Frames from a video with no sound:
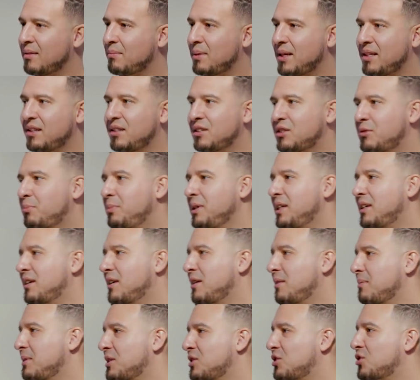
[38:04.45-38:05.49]
May this
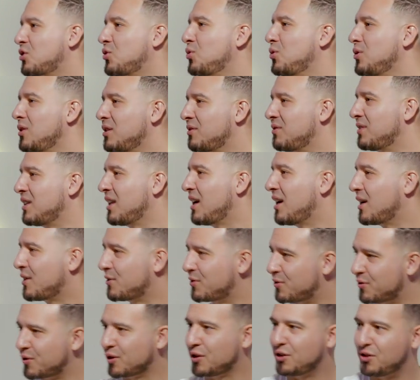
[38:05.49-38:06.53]
become a school of
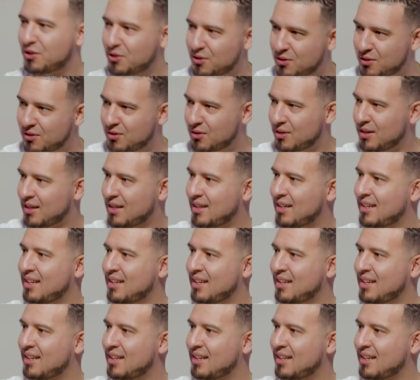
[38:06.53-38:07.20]
love for you